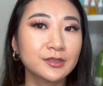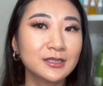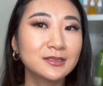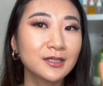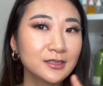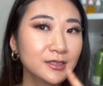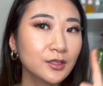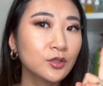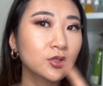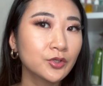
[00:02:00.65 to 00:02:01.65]
It does
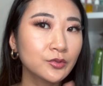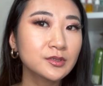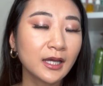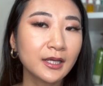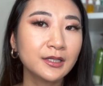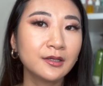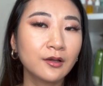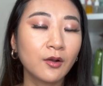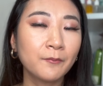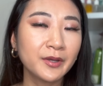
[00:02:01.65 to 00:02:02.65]
get a little tiny
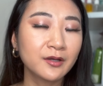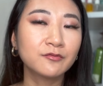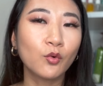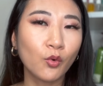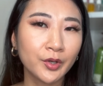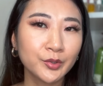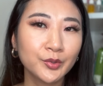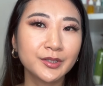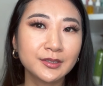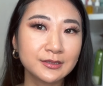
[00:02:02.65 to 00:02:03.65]
bit of
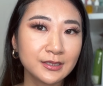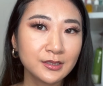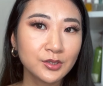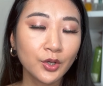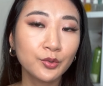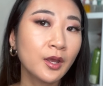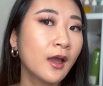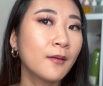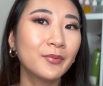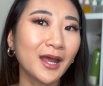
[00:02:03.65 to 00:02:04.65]
oil in the T-zone,
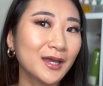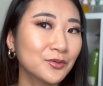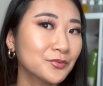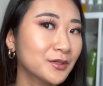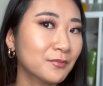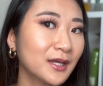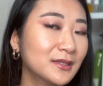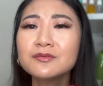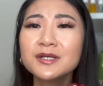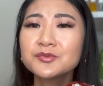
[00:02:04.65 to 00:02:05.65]
but I don't really
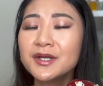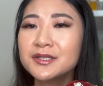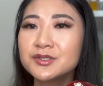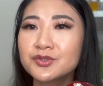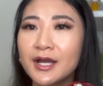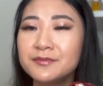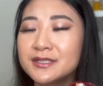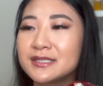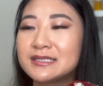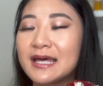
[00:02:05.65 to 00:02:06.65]
mind that. The best way I can describe
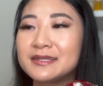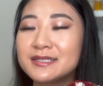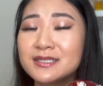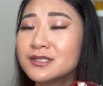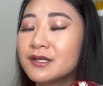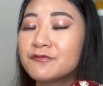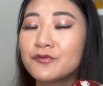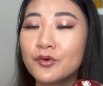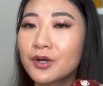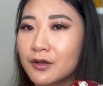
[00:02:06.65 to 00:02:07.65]
this is that this is a
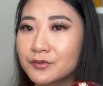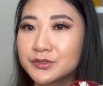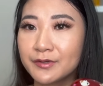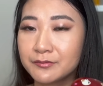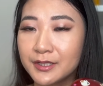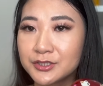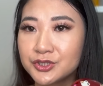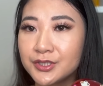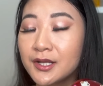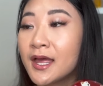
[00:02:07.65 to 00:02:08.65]
full coverage
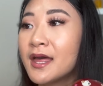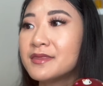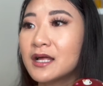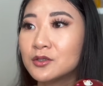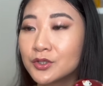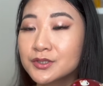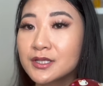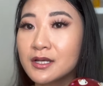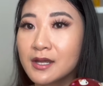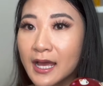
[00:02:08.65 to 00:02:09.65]
foundation that
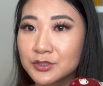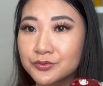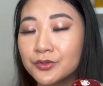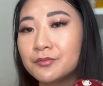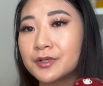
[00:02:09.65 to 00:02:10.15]
looks natural but